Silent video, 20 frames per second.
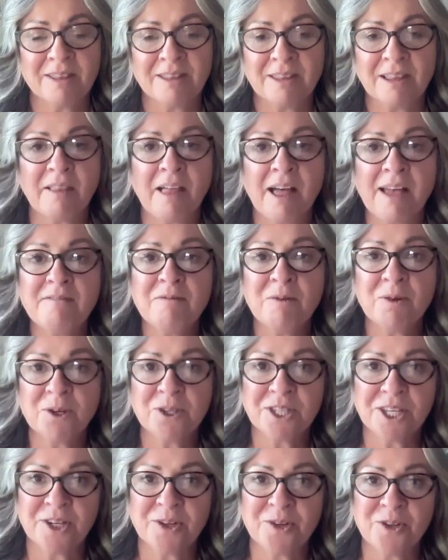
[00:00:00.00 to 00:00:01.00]
The life
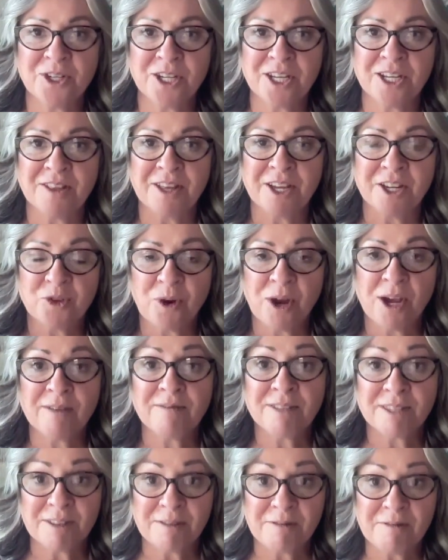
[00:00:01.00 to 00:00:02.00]
force energy that
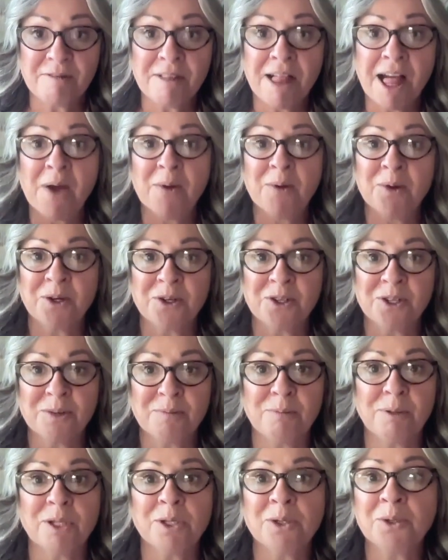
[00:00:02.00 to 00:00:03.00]
drives the flower to
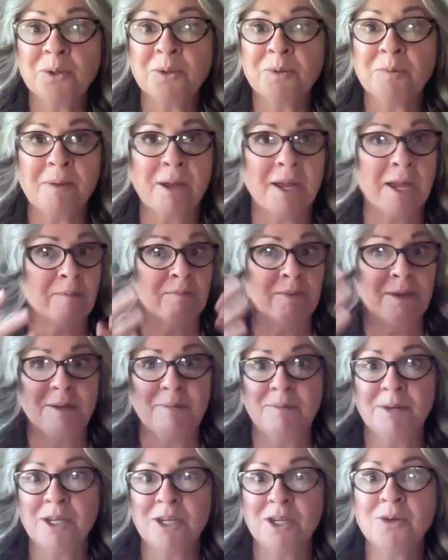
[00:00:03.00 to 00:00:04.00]
bloom and
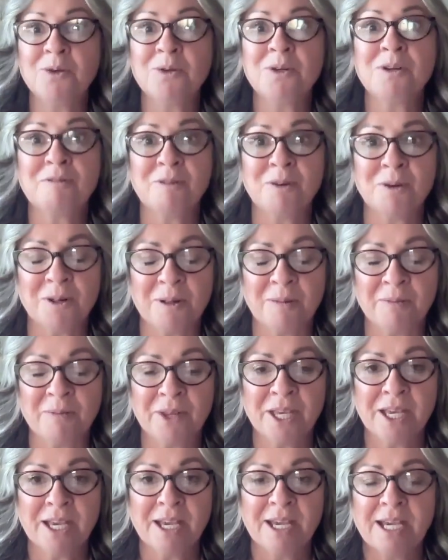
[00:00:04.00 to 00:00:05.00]
be beautiful
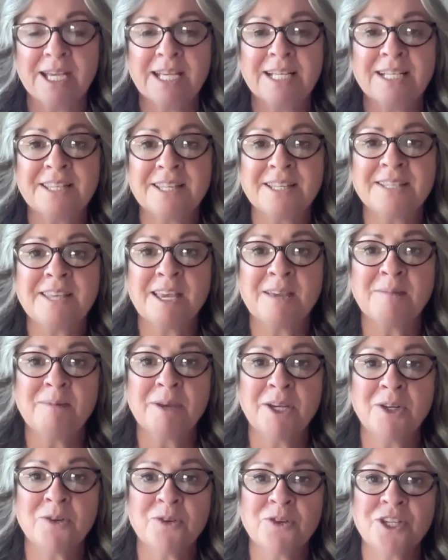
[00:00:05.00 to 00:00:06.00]
is the same
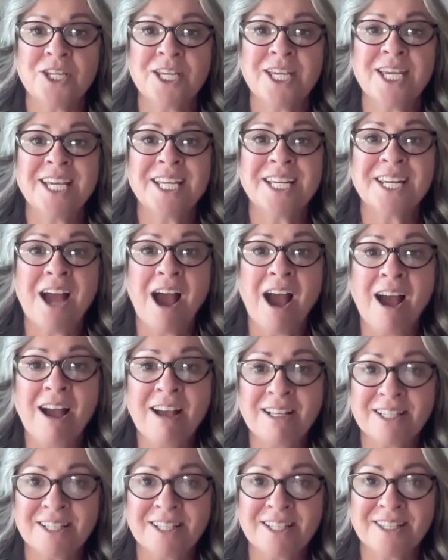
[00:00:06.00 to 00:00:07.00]
energy in
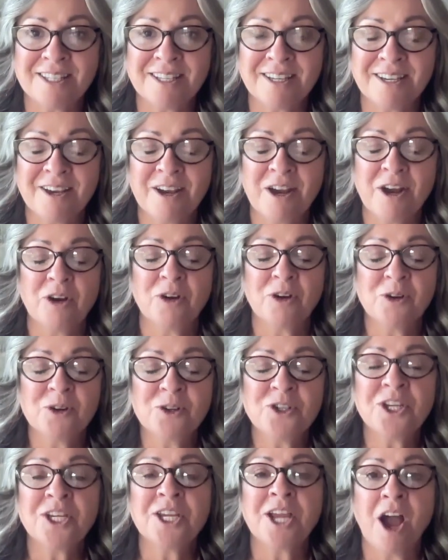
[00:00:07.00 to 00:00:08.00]
us,
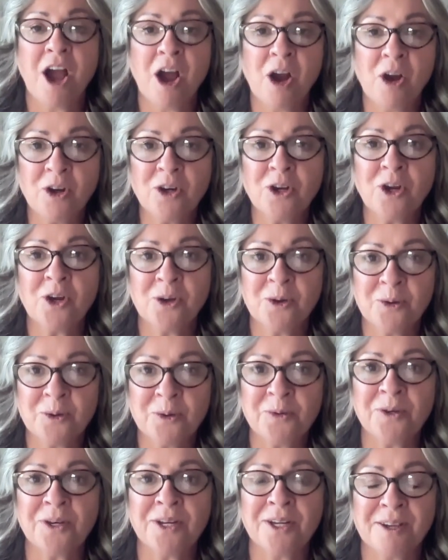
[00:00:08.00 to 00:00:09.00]
urging our
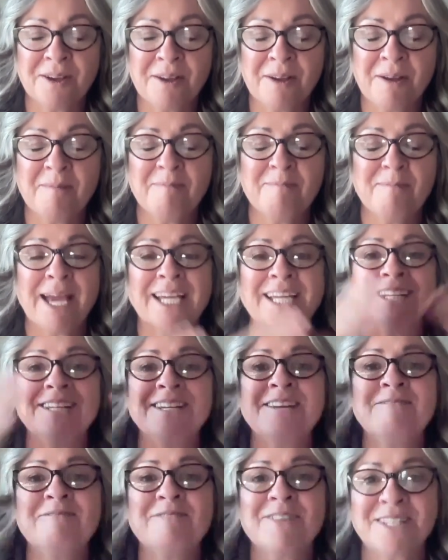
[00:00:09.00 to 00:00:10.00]
own
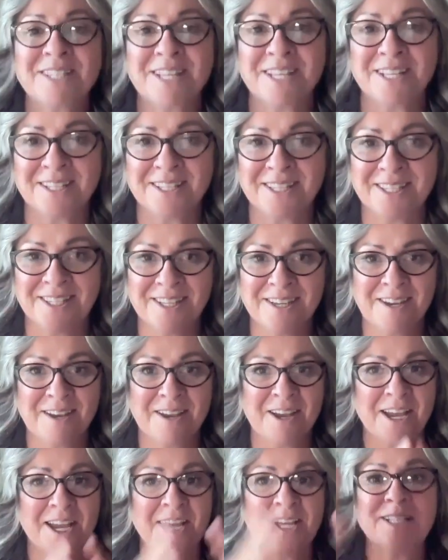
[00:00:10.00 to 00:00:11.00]
magnificence,
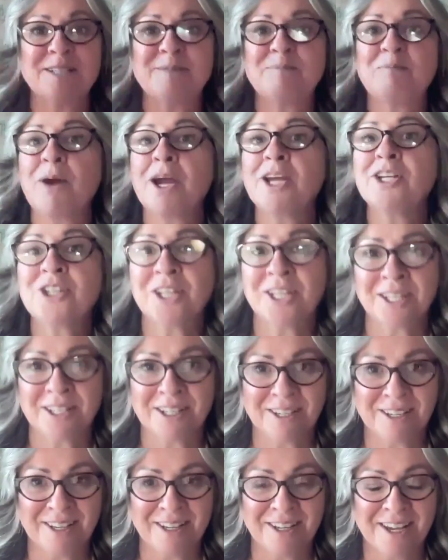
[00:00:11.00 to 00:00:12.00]

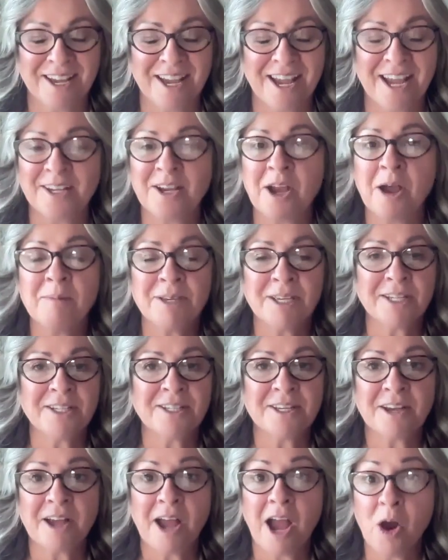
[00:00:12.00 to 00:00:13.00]
expression, and coming
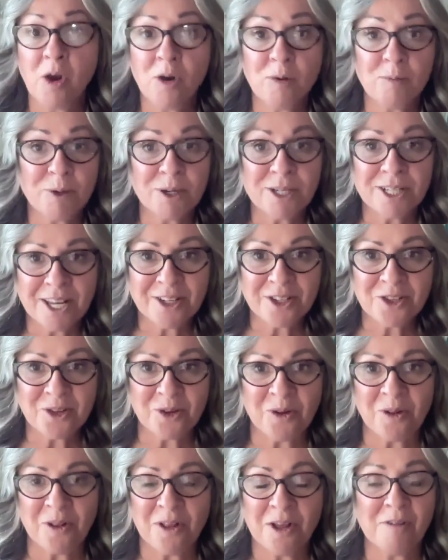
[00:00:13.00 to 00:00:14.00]
into our
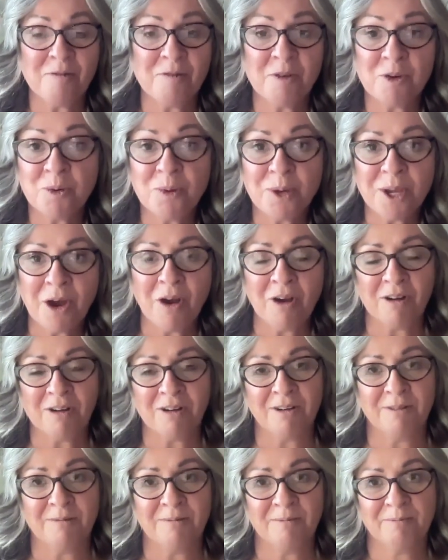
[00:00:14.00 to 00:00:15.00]
potential of who we
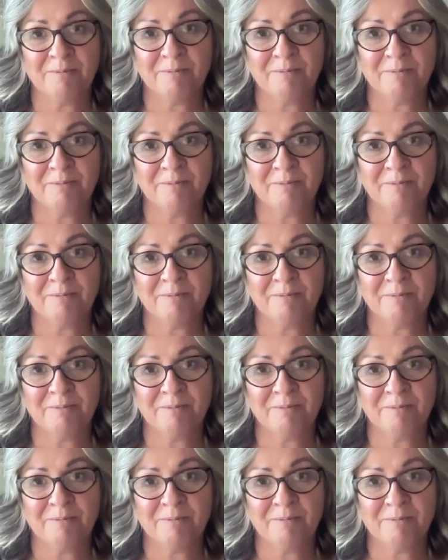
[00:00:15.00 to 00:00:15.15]
are.